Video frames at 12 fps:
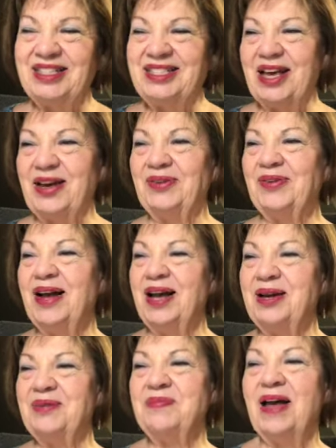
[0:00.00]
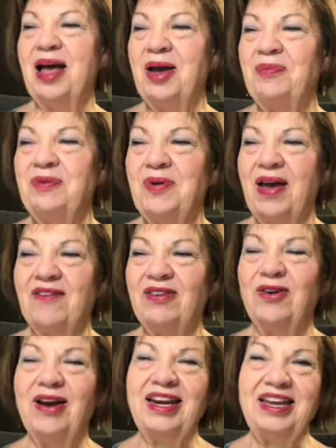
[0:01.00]
So I hope you have a
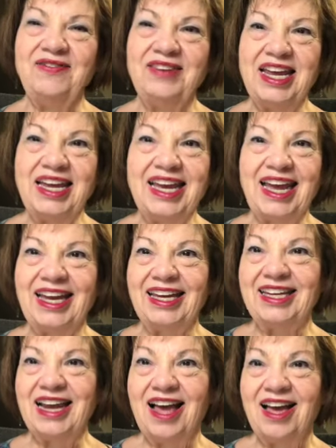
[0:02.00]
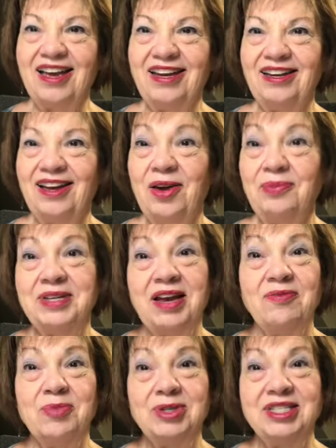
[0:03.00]
great evening, and I hope to
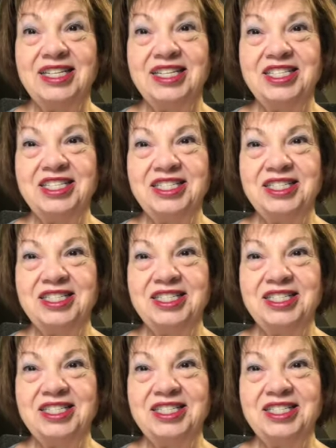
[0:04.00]
have more stitching to